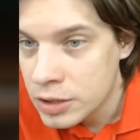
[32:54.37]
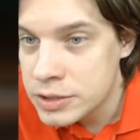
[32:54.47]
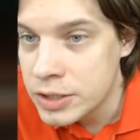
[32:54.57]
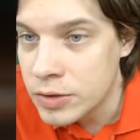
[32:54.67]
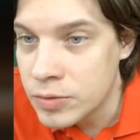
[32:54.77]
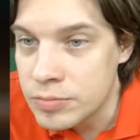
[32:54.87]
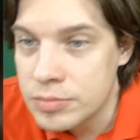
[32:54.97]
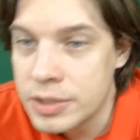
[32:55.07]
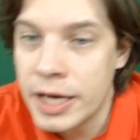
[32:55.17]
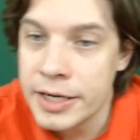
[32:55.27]
So
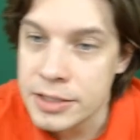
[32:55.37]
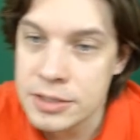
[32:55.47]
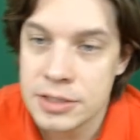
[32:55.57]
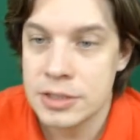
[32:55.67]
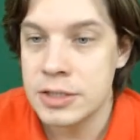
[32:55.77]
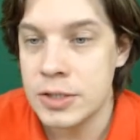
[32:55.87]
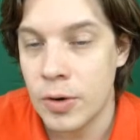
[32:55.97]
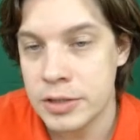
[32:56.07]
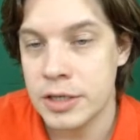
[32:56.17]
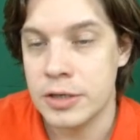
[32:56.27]
that is
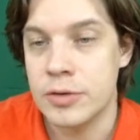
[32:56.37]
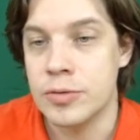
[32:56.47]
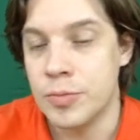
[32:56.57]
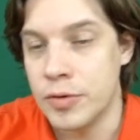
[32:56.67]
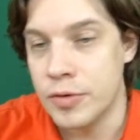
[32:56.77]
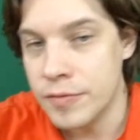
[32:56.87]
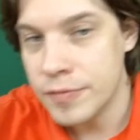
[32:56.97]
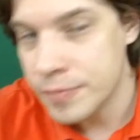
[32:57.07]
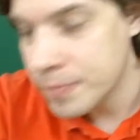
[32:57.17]
not a good move.